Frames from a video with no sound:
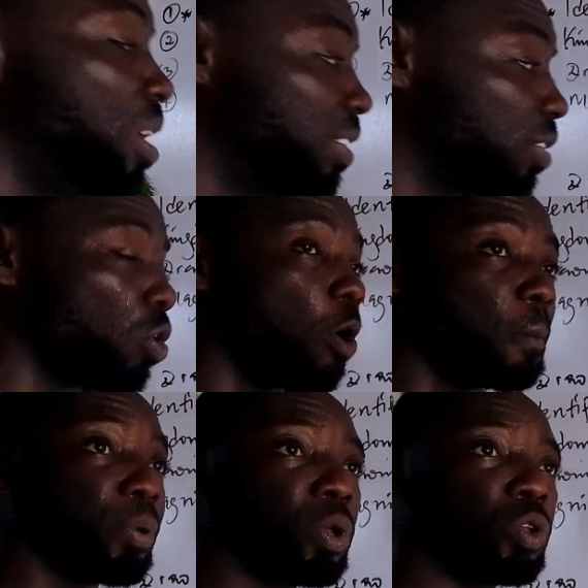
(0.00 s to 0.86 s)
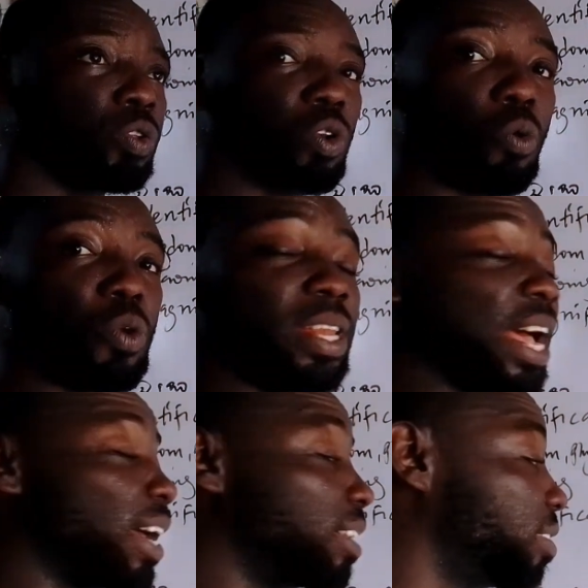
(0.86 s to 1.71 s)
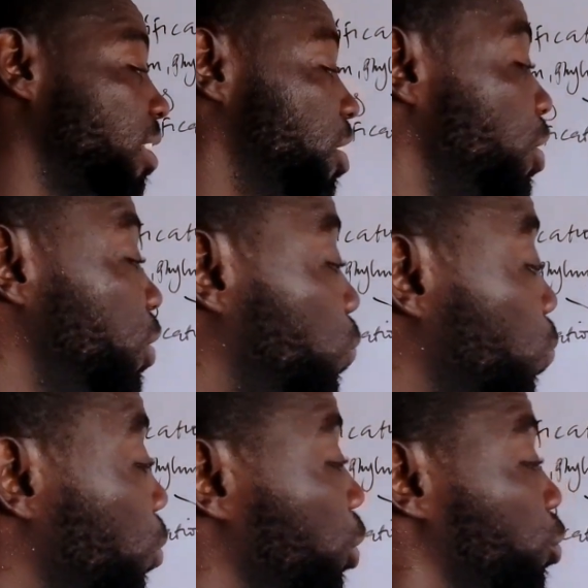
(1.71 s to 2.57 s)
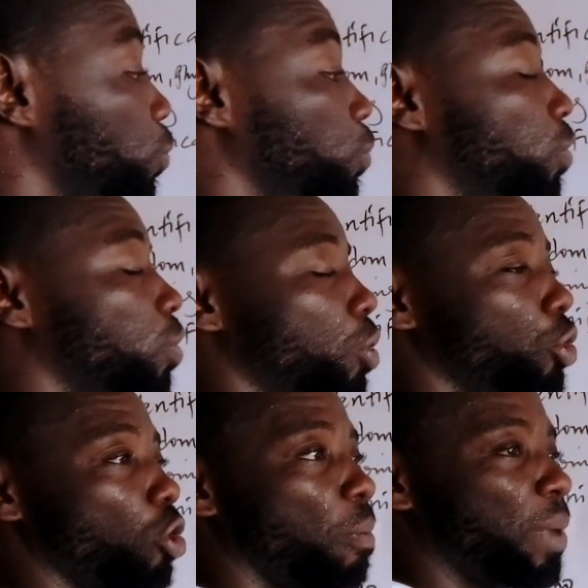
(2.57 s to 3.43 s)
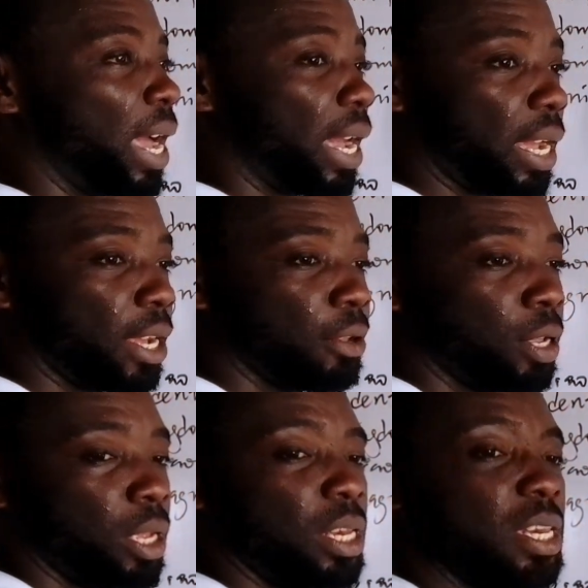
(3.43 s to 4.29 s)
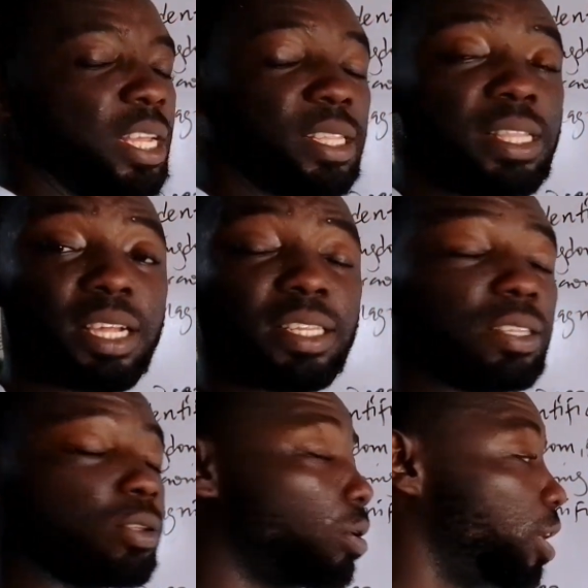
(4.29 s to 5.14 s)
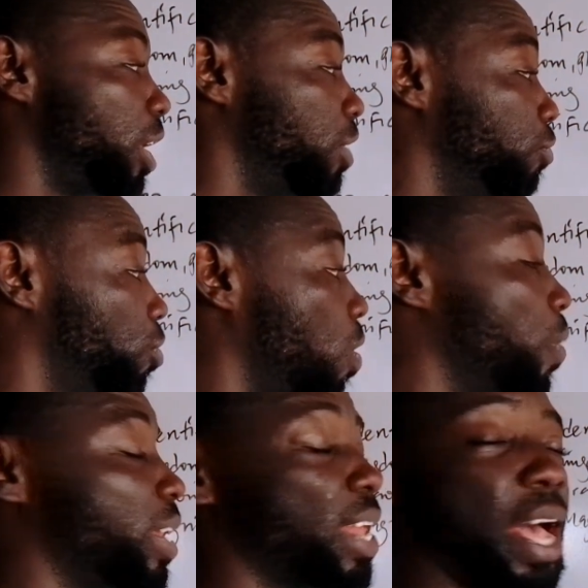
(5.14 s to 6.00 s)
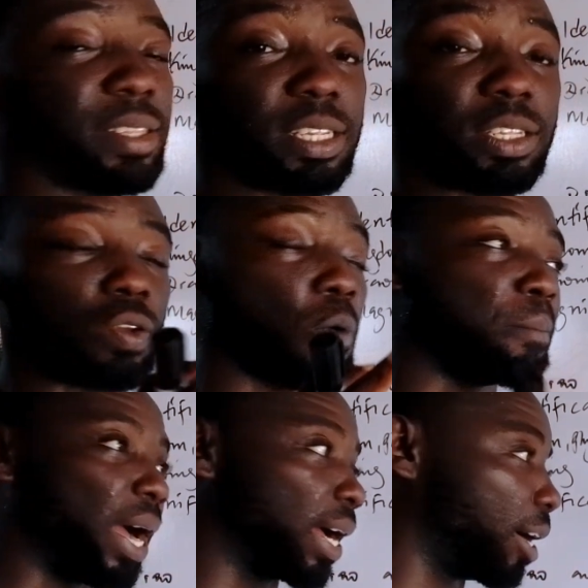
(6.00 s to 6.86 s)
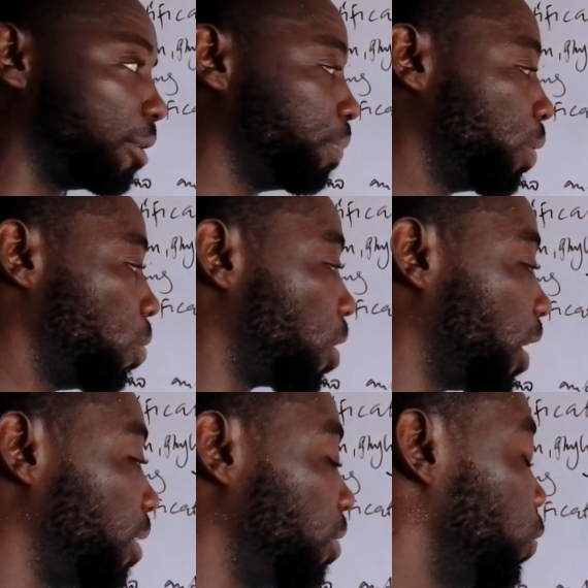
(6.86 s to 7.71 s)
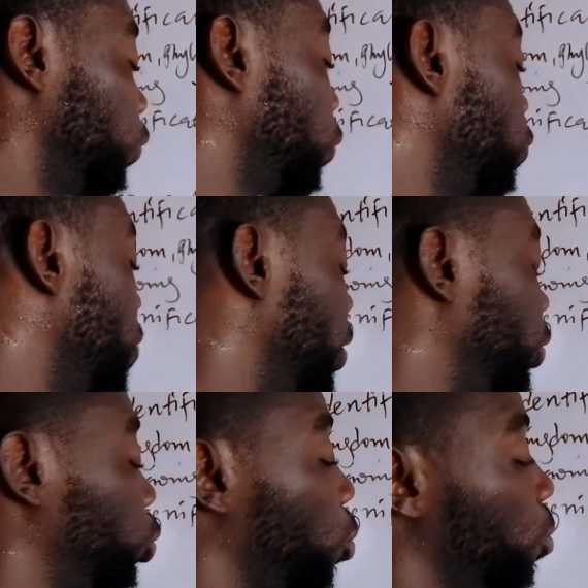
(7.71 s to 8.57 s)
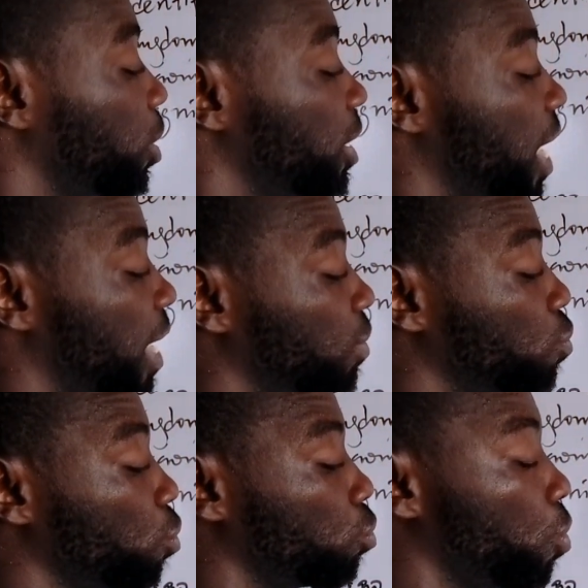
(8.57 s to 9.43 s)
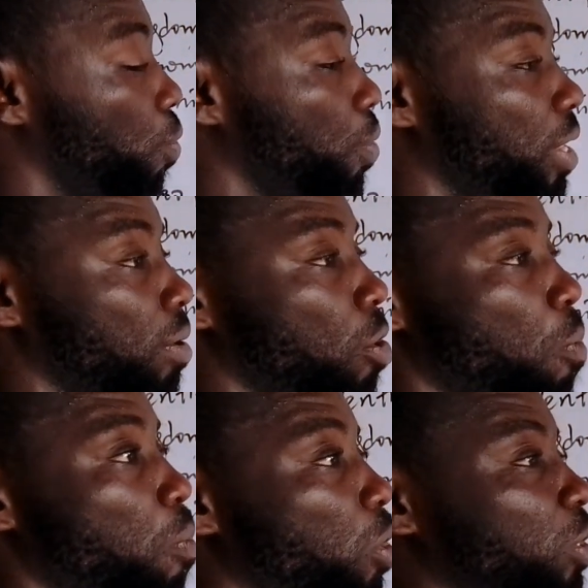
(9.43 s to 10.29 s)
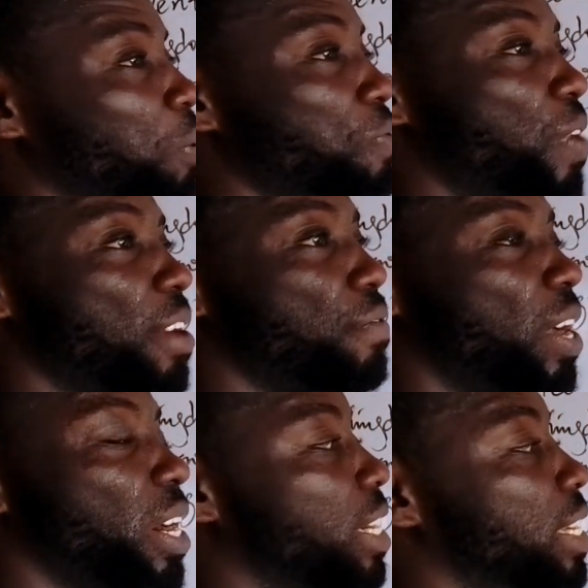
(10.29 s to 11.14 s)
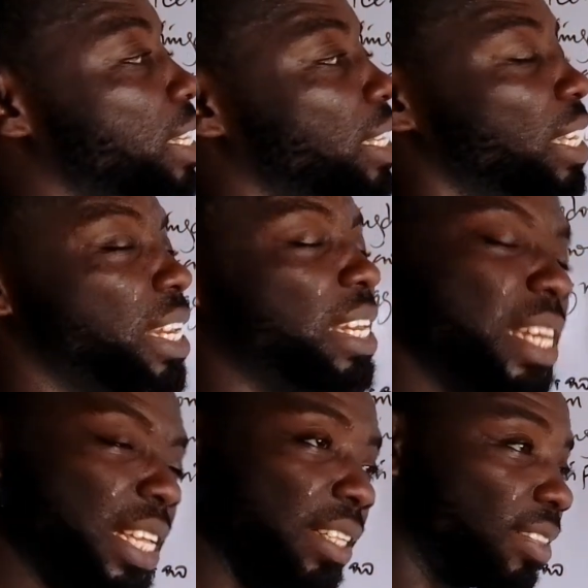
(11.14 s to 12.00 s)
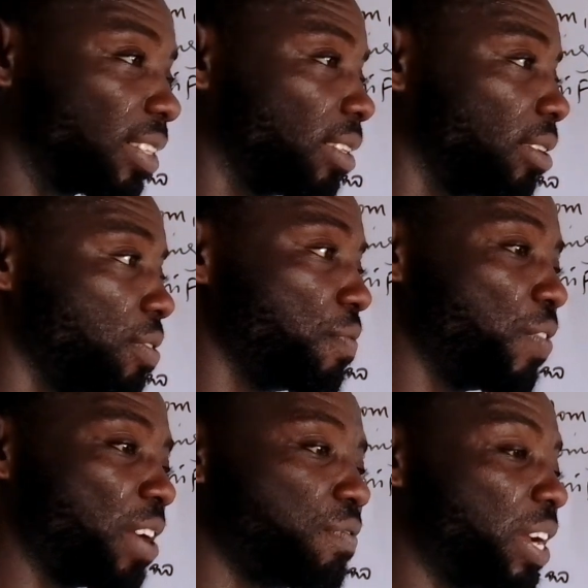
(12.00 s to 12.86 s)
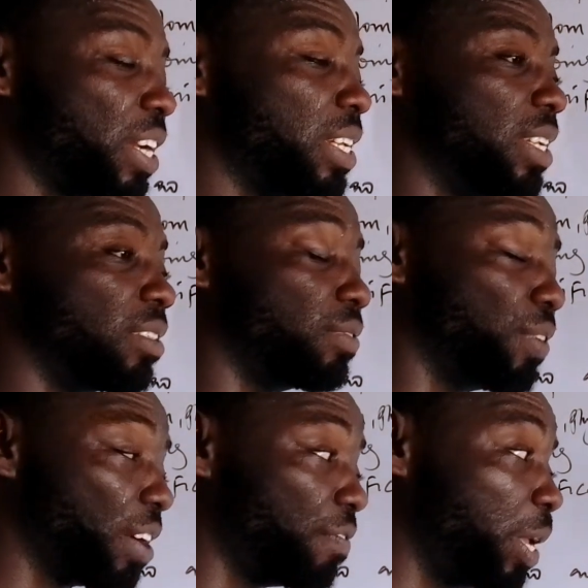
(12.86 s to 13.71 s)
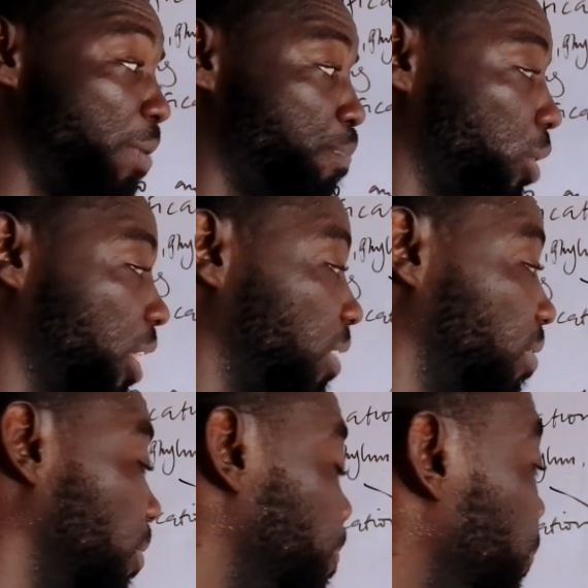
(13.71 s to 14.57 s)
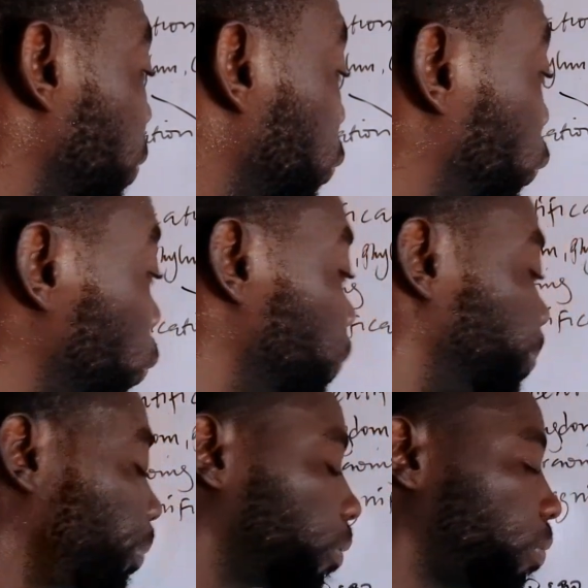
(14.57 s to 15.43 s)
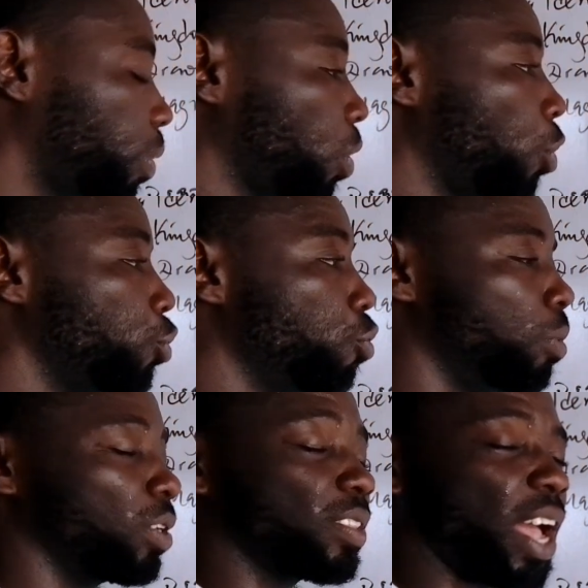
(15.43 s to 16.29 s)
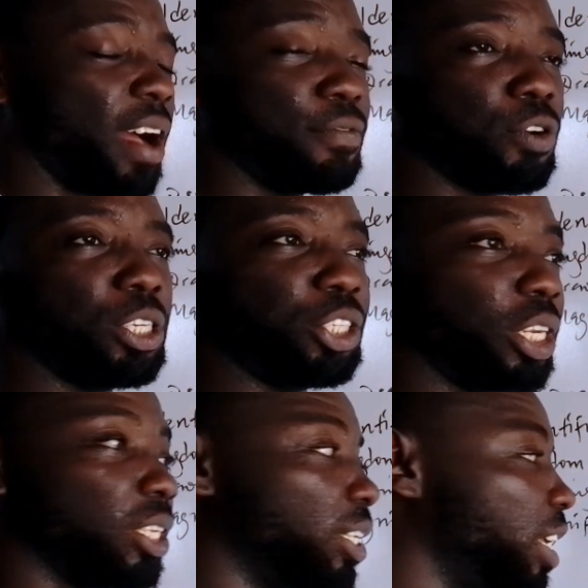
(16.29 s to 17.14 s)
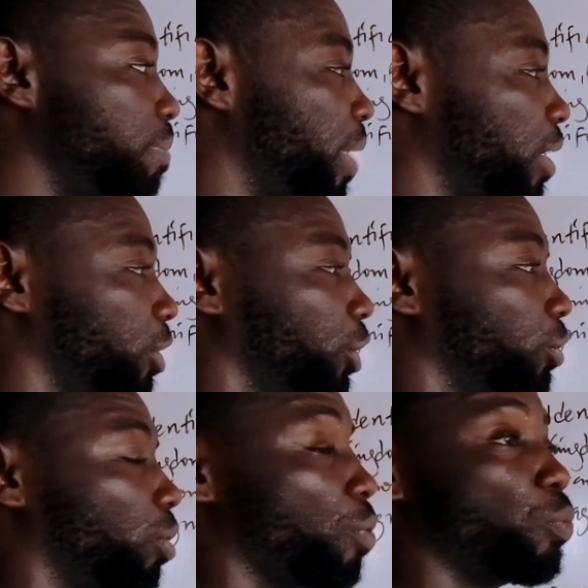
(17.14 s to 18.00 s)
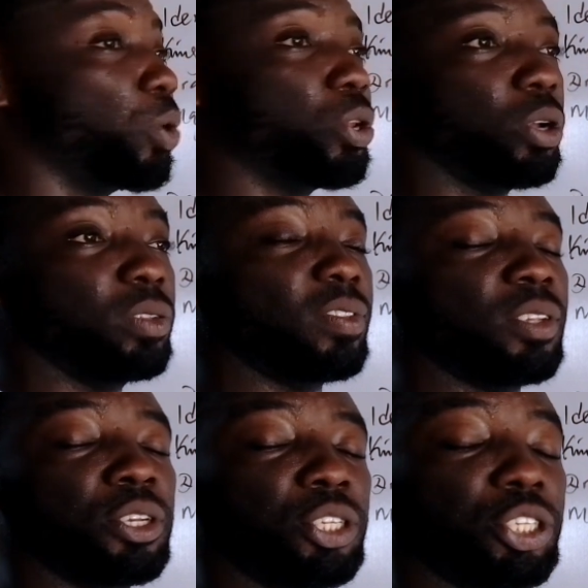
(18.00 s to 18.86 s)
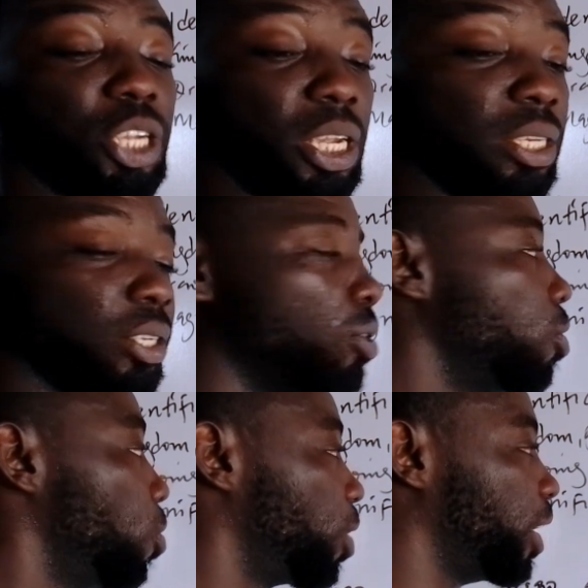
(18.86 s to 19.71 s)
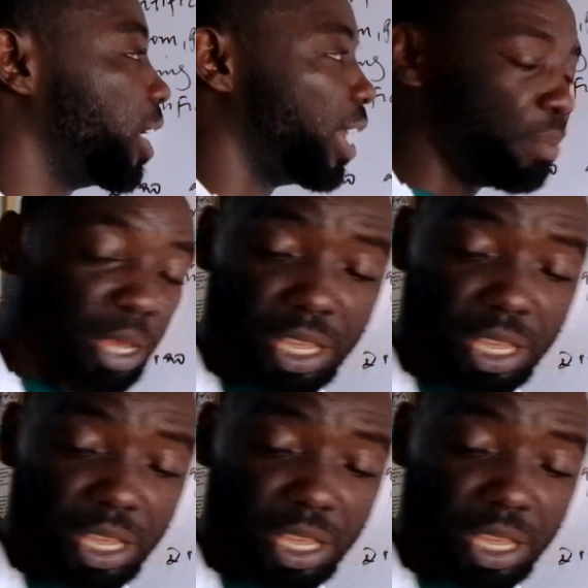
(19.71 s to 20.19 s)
messed up. So with that, it will reduce your mark. Neatness in drawing has its own mark. Okay, so you ensure that your drawing must be very, very neat. Very, very neat. Very important. 2, you must avoid shading. In biology drawing, we don't shade. Okay, now let me